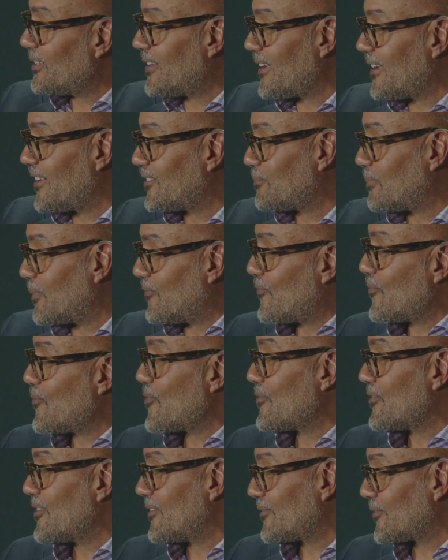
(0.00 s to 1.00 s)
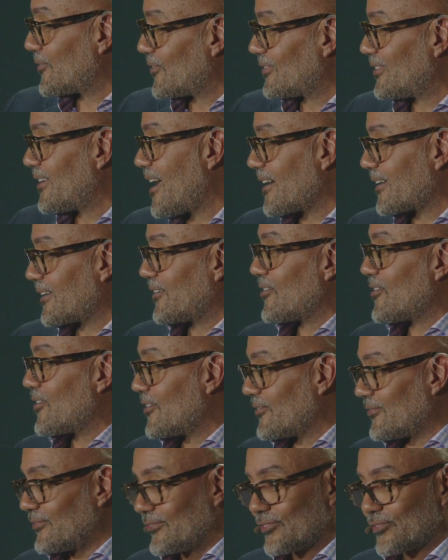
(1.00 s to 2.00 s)
days before this or are tacking
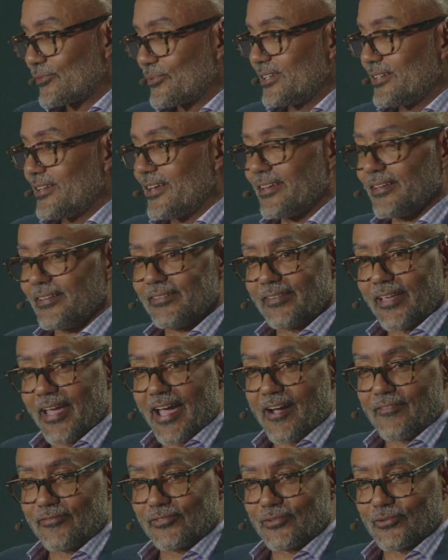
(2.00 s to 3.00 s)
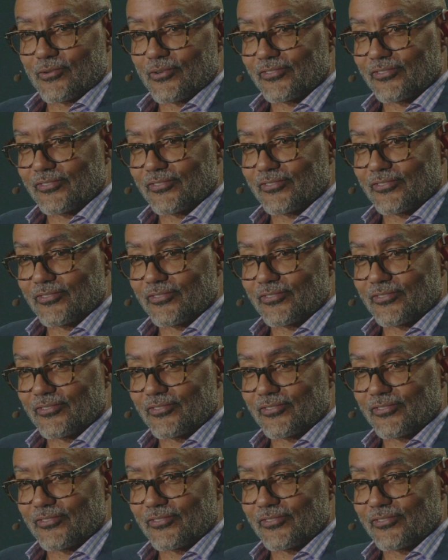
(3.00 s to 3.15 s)
on 3 days after,